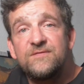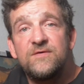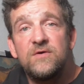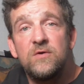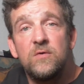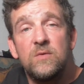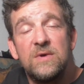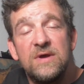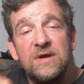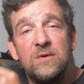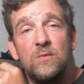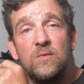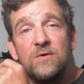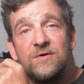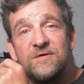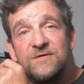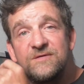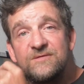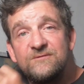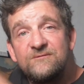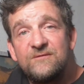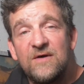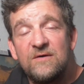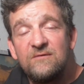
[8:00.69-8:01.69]
2, it
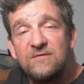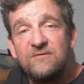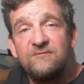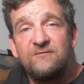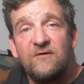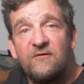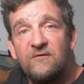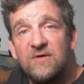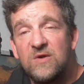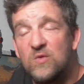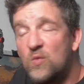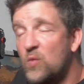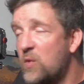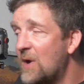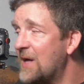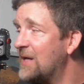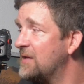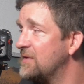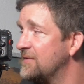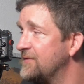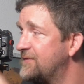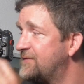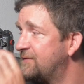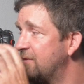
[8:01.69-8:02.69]
works very, very
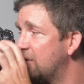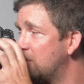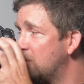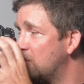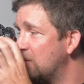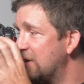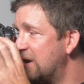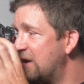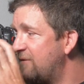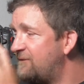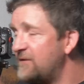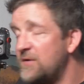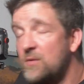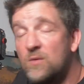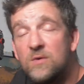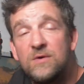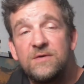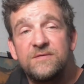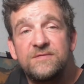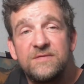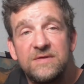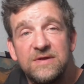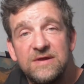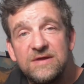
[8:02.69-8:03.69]
well. So if it
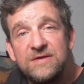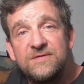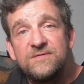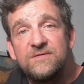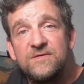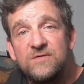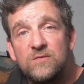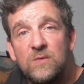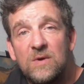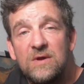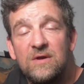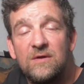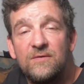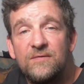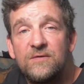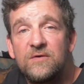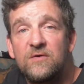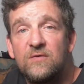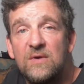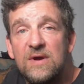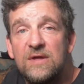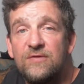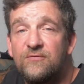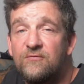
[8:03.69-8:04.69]
works at least as well on the
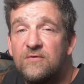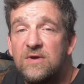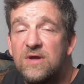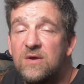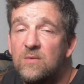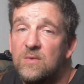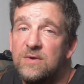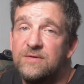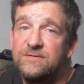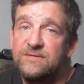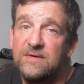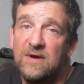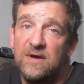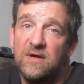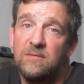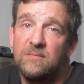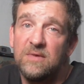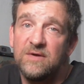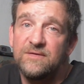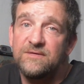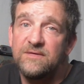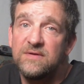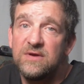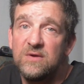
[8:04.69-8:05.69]
Crane 3, which I
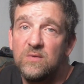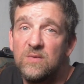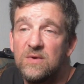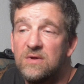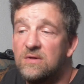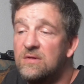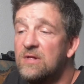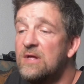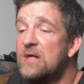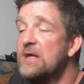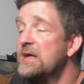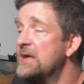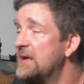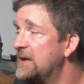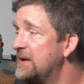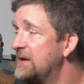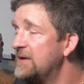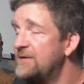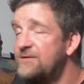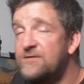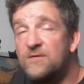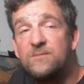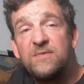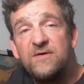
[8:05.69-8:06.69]
imagine it will,
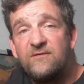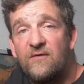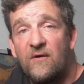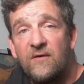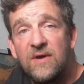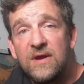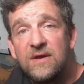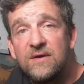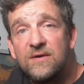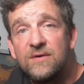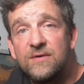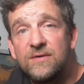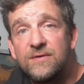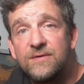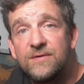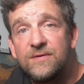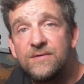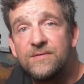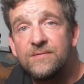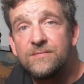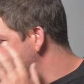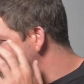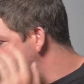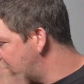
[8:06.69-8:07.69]
it should be very good.
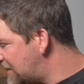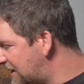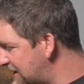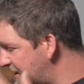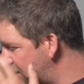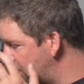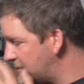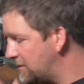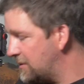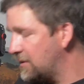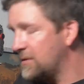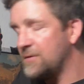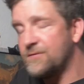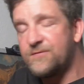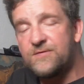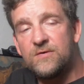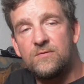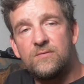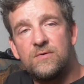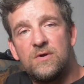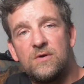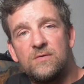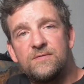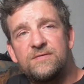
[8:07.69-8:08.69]
You might
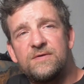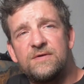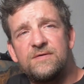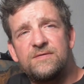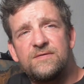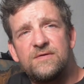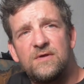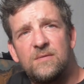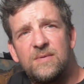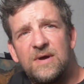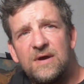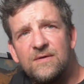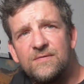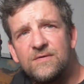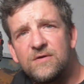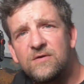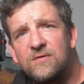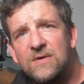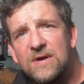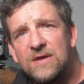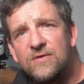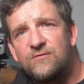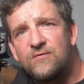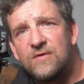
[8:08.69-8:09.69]
also notice about the
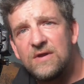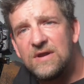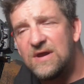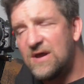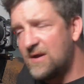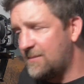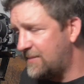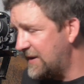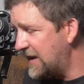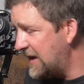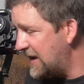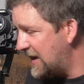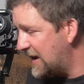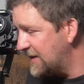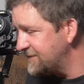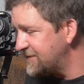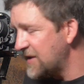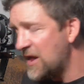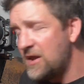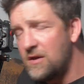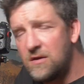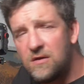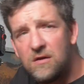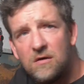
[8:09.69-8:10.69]
Crane 3 Lab, it has
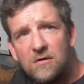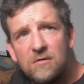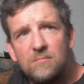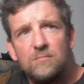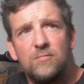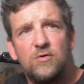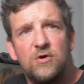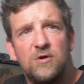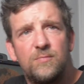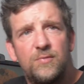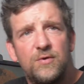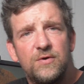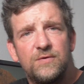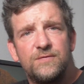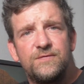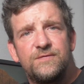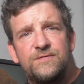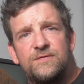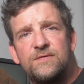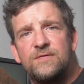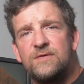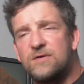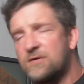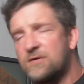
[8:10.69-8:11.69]
a lot more buttons than